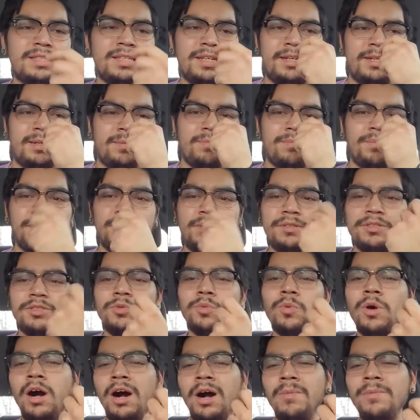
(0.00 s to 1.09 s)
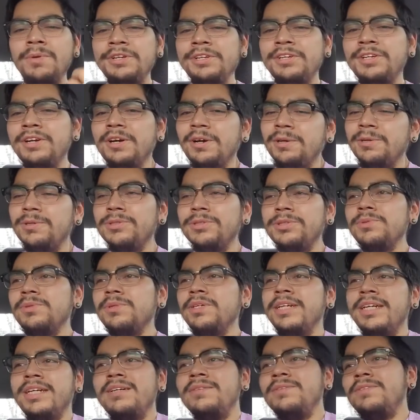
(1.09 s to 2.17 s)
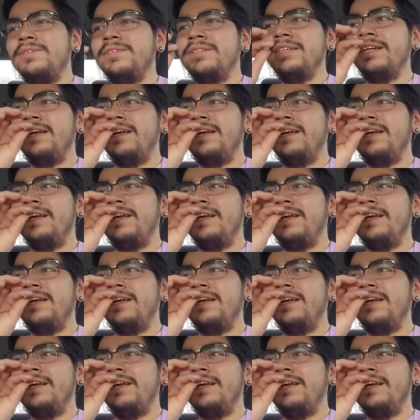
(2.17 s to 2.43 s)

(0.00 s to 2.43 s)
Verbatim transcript: they put the swab in your nose or whatever.